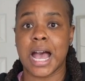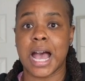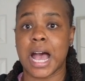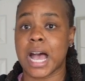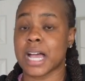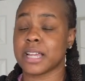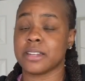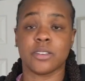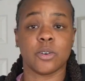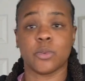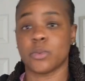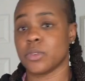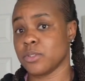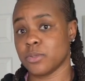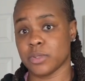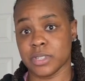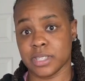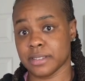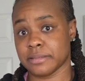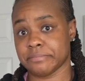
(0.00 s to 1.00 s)
I don't
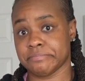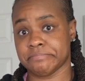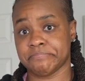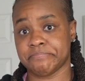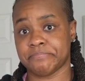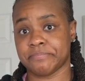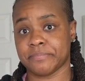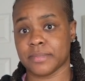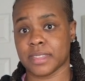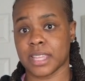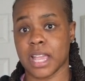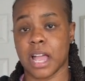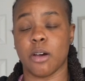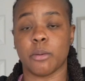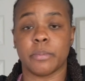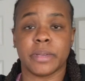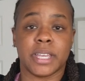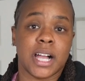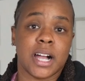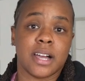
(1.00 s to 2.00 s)
use it.
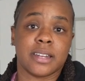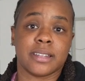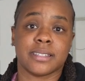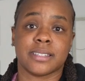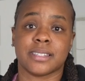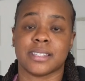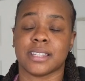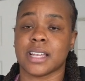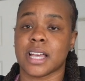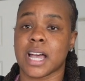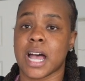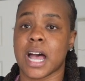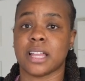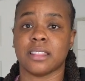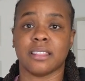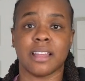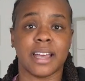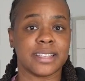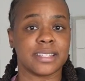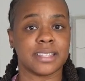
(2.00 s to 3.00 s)
I'll be honest, I
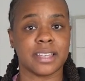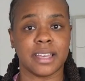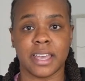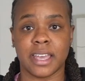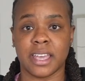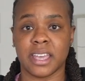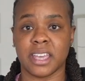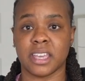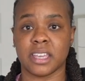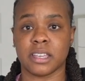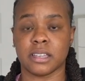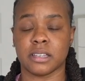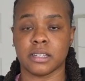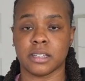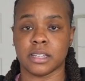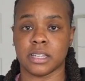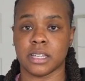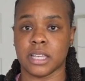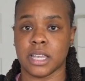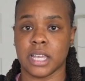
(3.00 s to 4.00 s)
like to hang
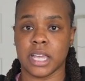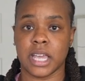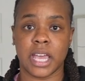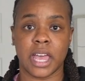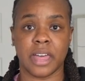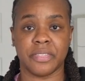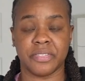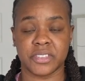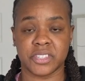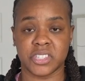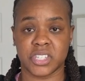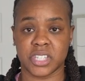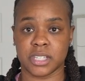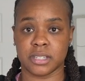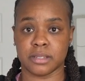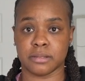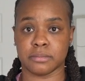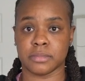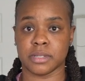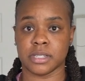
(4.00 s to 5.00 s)
at the
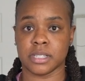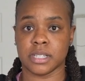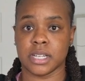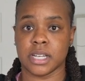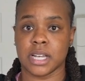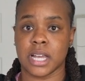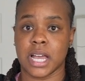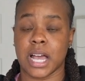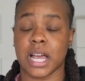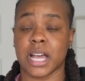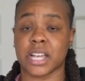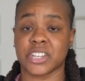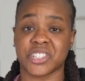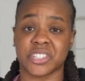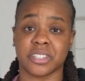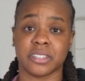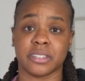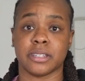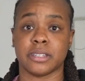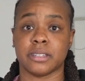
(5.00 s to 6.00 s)
gym. I
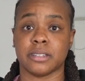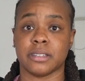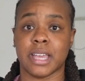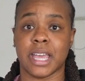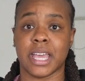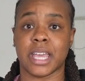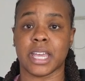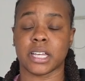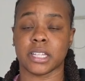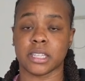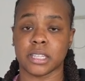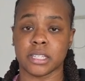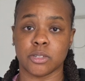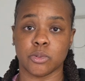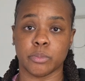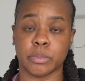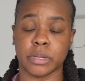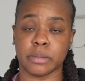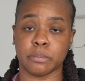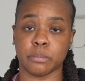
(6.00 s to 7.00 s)
actually hang a
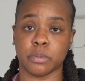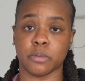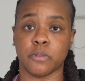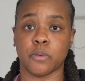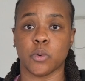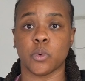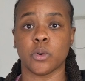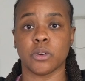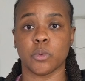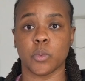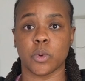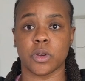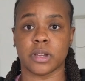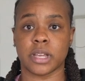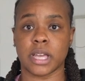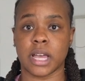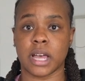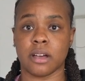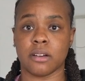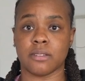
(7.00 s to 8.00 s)
little bit before
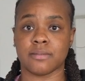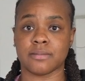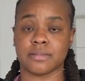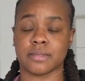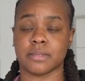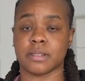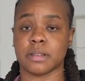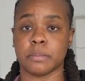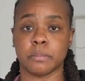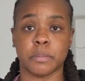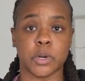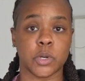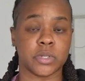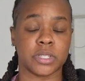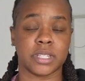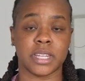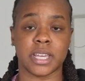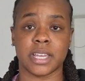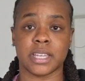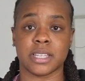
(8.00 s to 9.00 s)
workout.
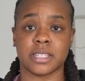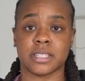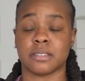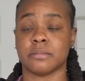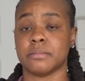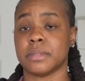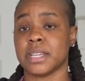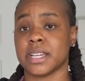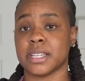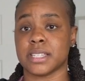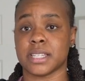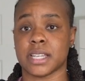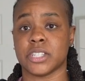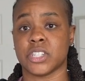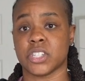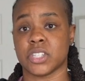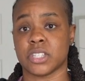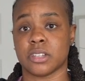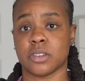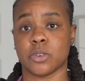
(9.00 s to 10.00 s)
Most days, some days I
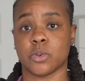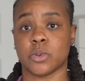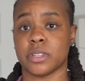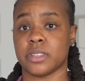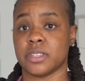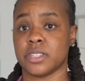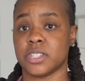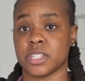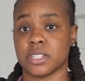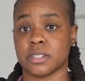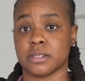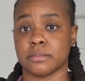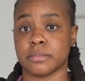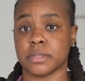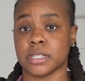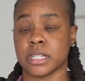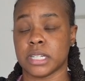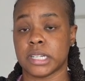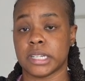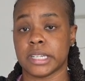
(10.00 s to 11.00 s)
just go to the
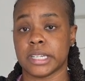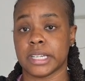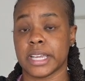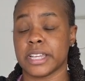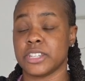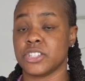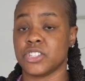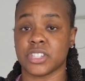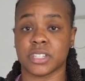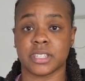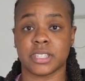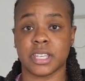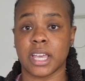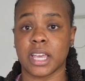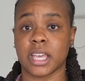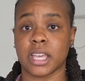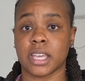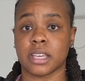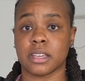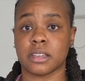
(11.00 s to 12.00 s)
gym and just
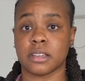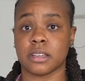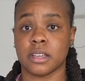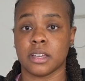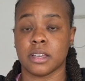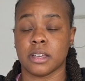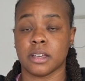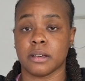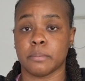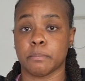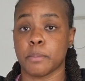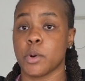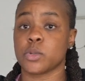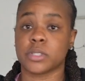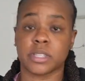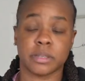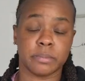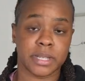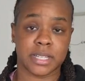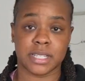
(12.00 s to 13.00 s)
hang,
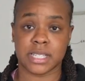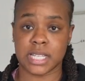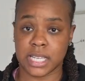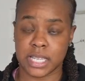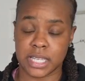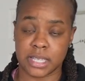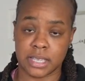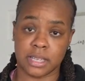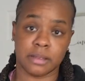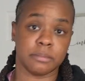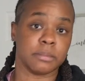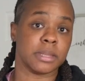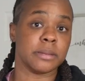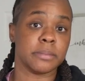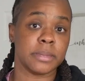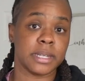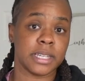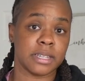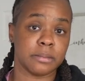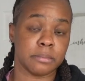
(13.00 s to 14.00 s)
mostly because I am
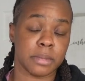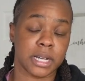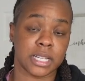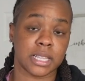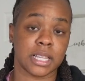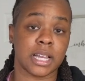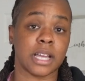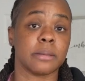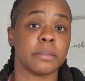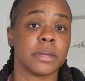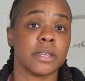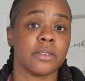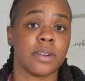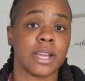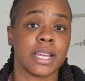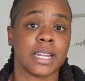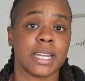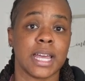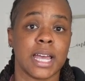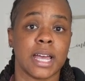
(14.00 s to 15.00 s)
limited in my climbing
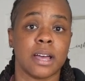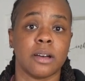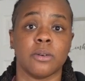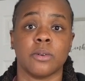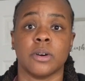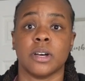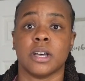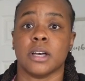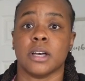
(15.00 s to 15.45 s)
right now.